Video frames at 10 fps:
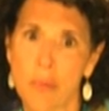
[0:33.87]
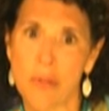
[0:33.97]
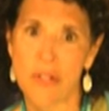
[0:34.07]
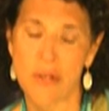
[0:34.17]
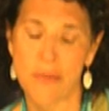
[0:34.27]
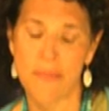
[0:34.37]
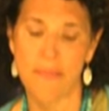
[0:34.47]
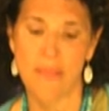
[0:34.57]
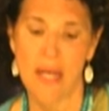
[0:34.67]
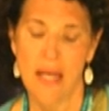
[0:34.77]
War II.
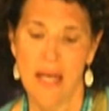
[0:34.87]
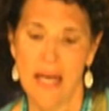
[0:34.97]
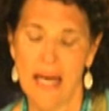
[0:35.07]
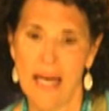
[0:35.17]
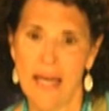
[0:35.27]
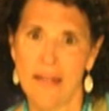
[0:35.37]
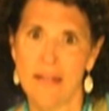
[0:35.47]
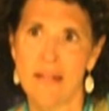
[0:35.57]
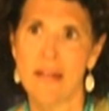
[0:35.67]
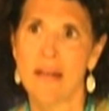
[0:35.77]

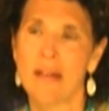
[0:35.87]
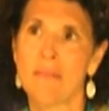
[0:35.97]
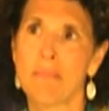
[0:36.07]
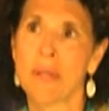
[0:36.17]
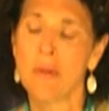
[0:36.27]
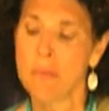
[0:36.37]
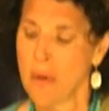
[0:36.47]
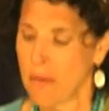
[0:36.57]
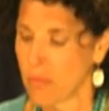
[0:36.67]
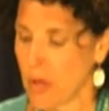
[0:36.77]
And
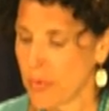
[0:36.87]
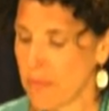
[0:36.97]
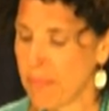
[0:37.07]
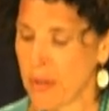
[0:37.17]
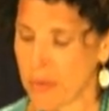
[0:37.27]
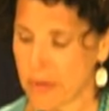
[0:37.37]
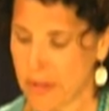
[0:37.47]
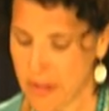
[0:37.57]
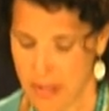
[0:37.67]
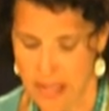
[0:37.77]
Bill wrote a
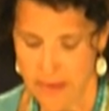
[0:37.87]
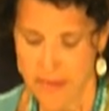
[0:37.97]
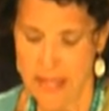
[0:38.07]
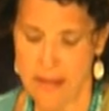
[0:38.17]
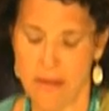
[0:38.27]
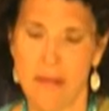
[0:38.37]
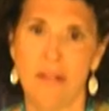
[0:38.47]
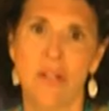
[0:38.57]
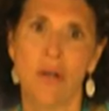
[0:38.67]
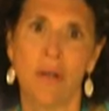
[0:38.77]
book that
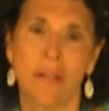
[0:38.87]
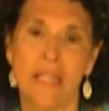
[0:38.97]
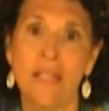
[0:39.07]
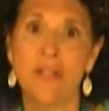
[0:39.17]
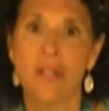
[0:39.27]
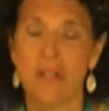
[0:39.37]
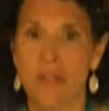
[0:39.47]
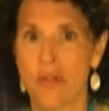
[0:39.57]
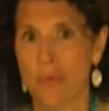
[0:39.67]
is called East to the